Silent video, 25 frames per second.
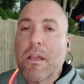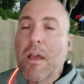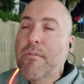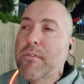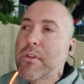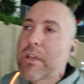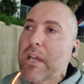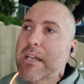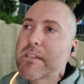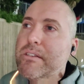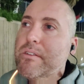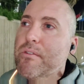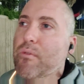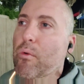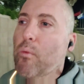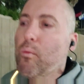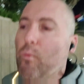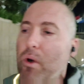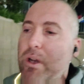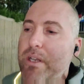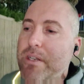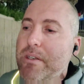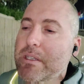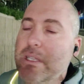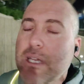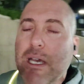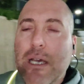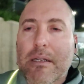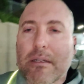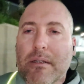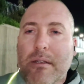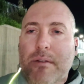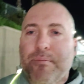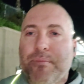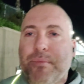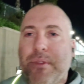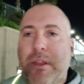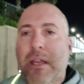Have you guys ever wondered that?
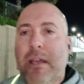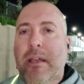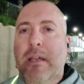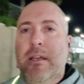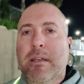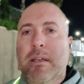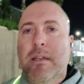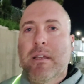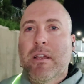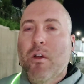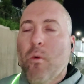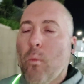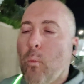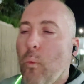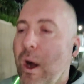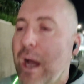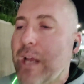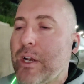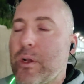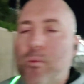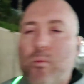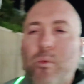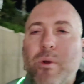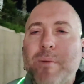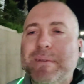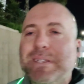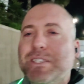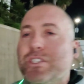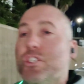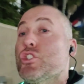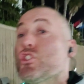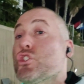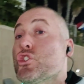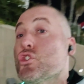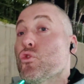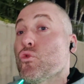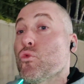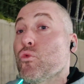Why do women
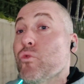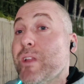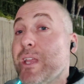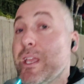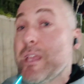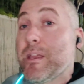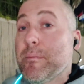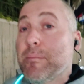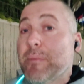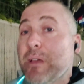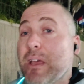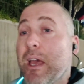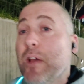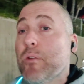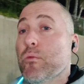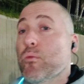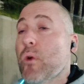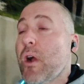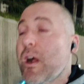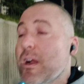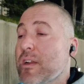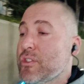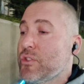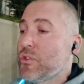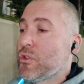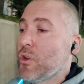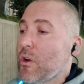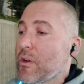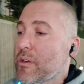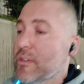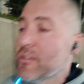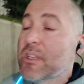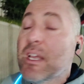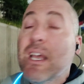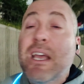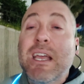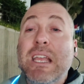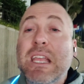scream at rock
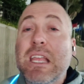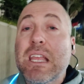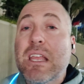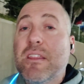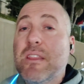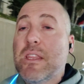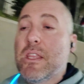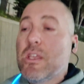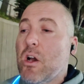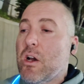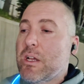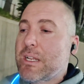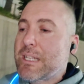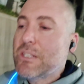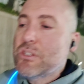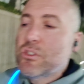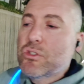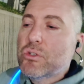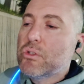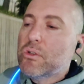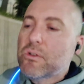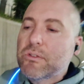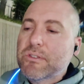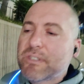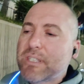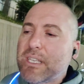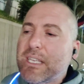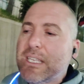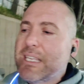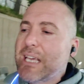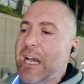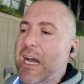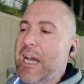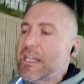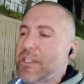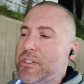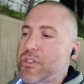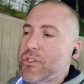stars in the audience? You don't see
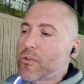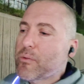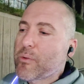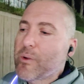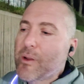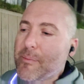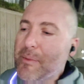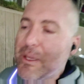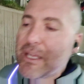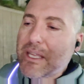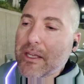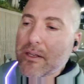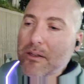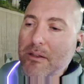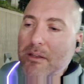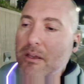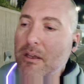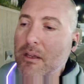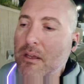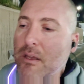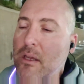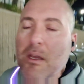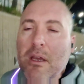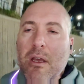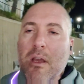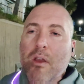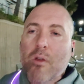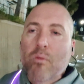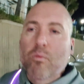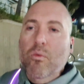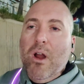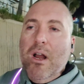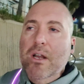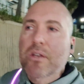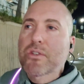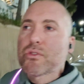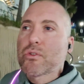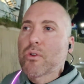guys screaming at
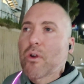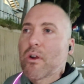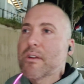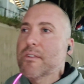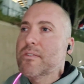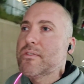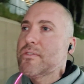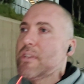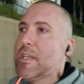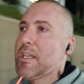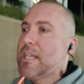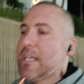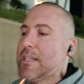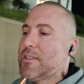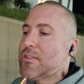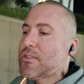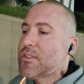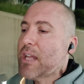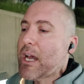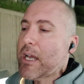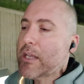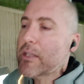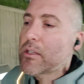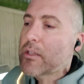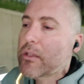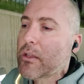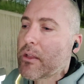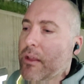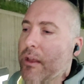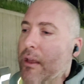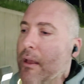rock stars. It's not.